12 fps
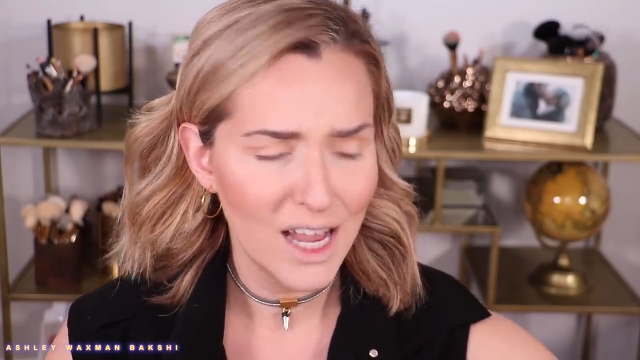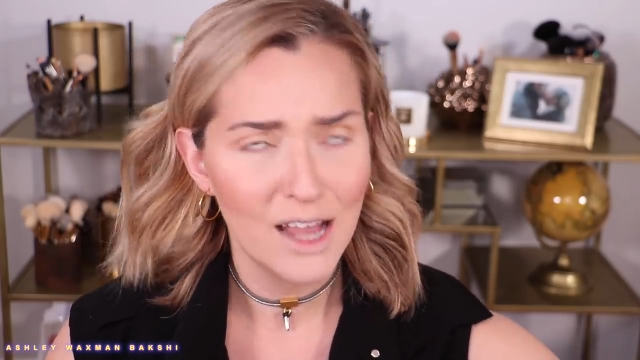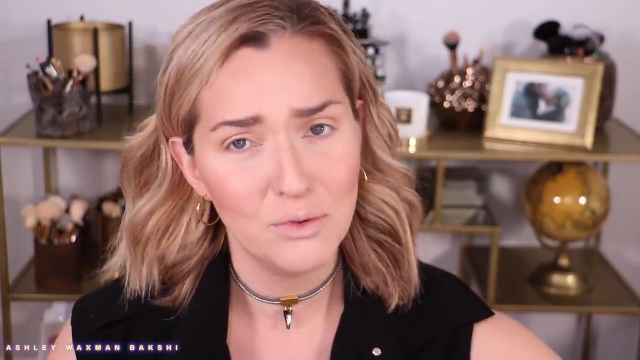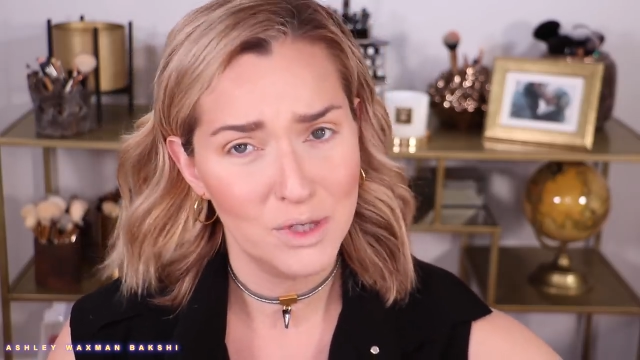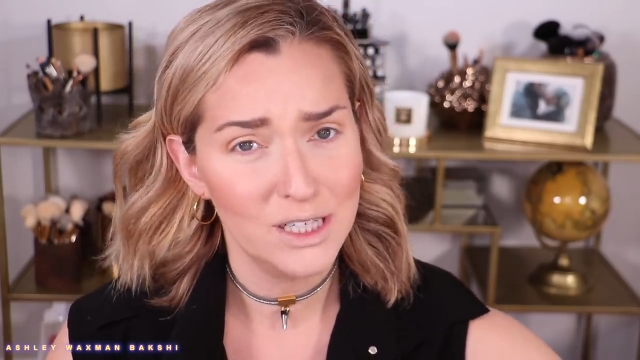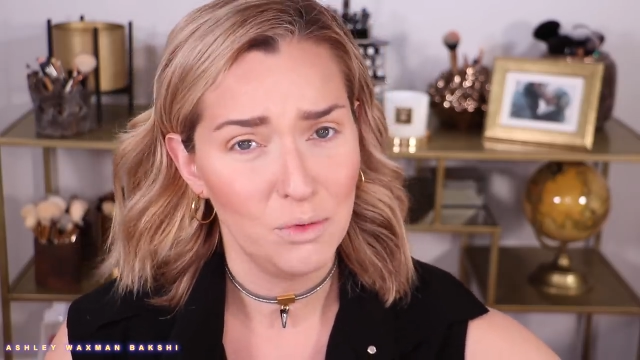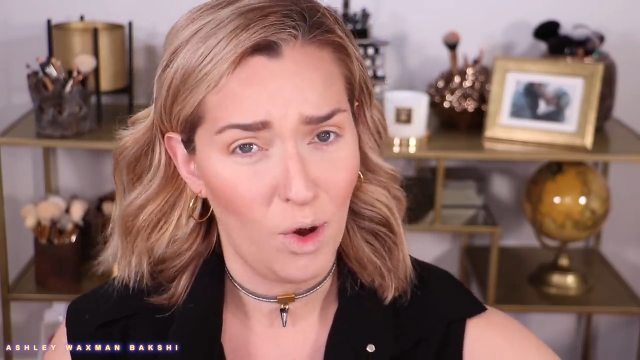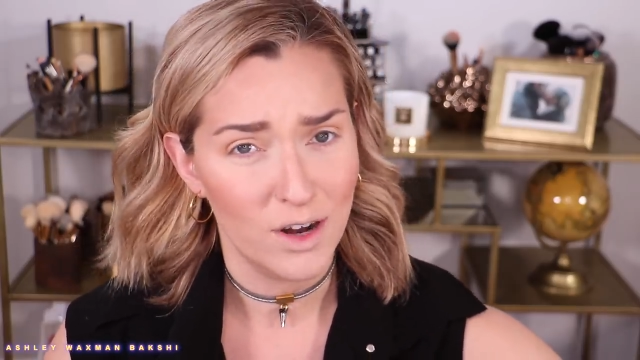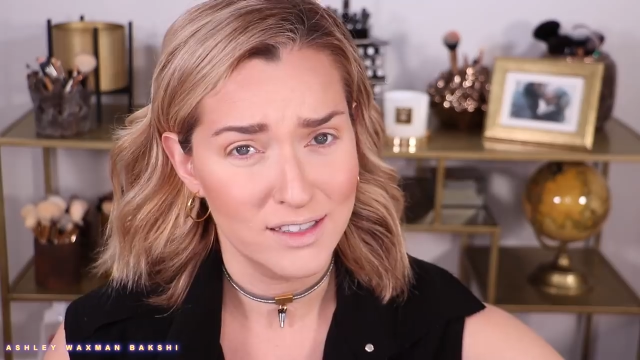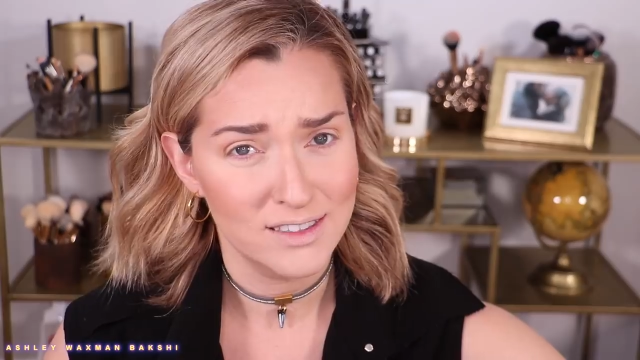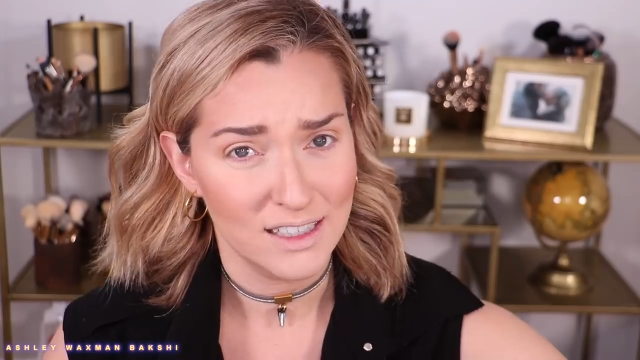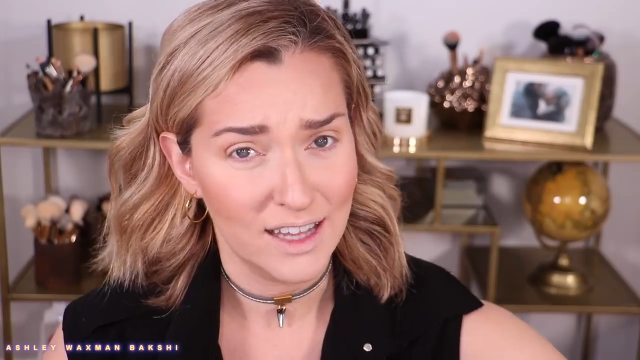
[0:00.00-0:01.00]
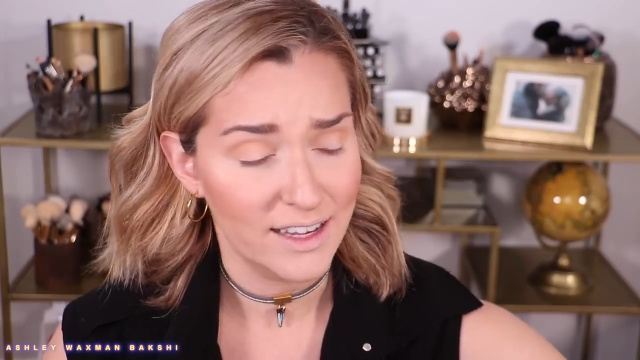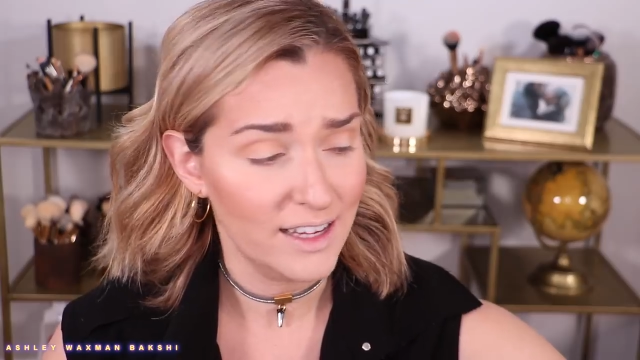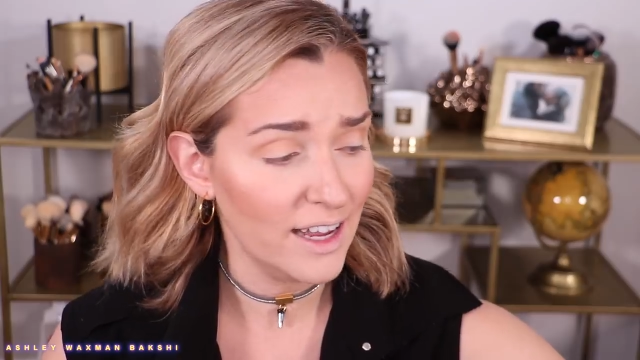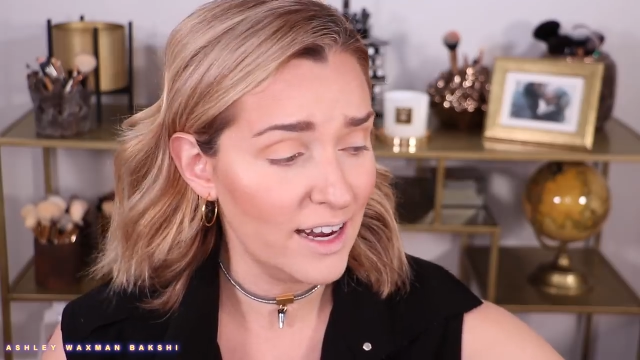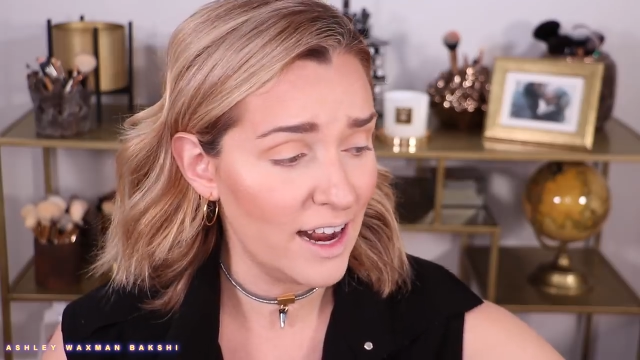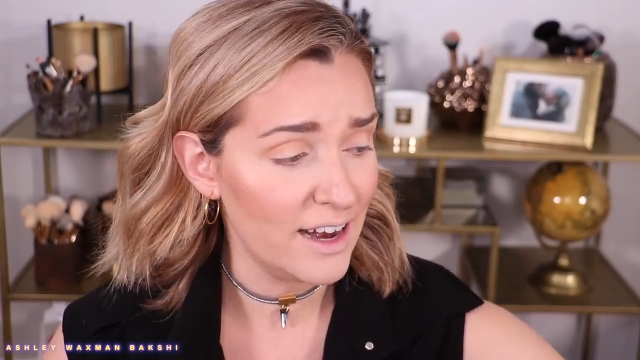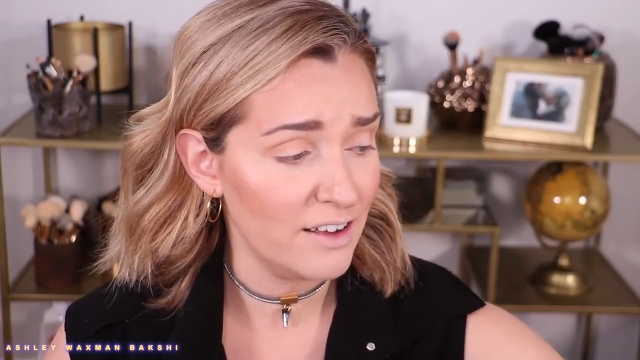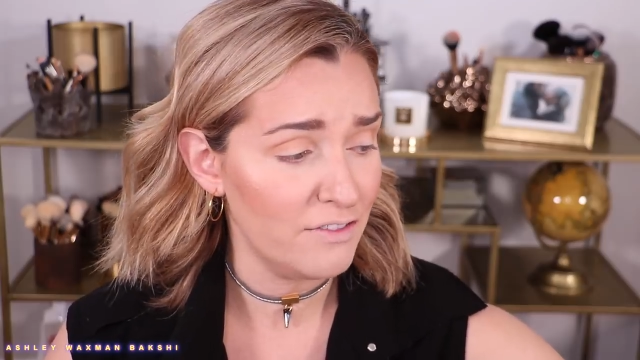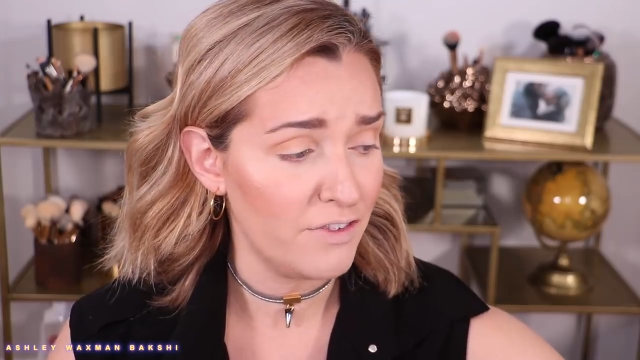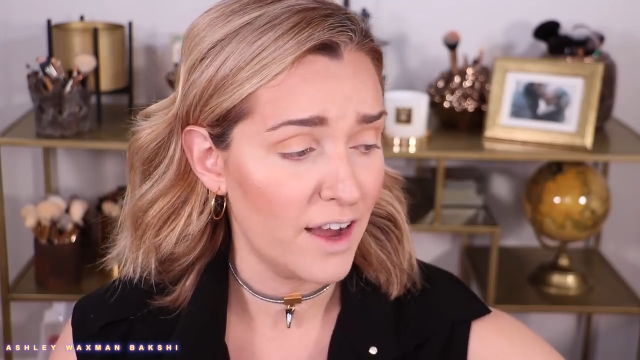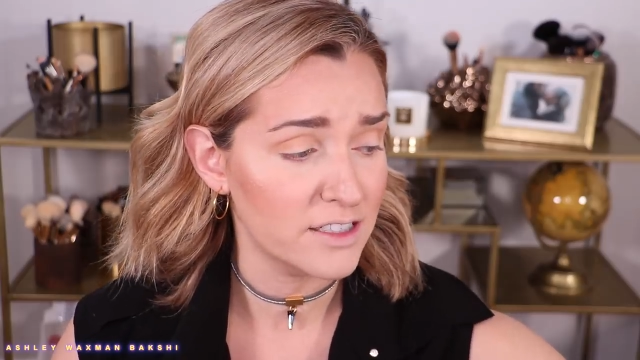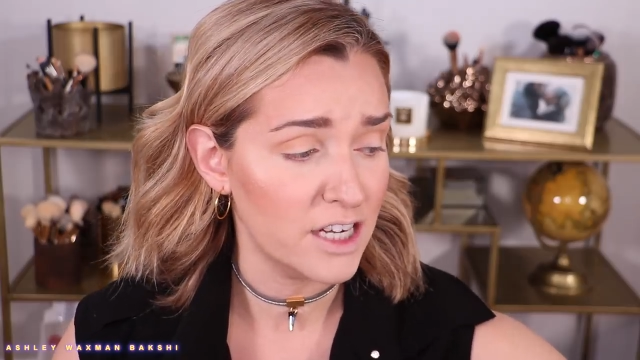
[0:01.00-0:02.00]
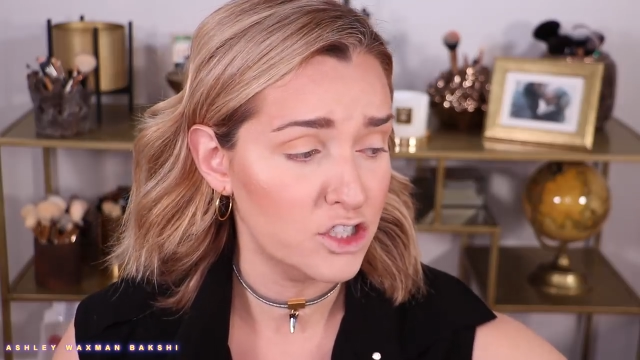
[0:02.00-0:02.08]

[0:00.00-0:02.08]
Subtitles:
I really wanted to like it, and in fact,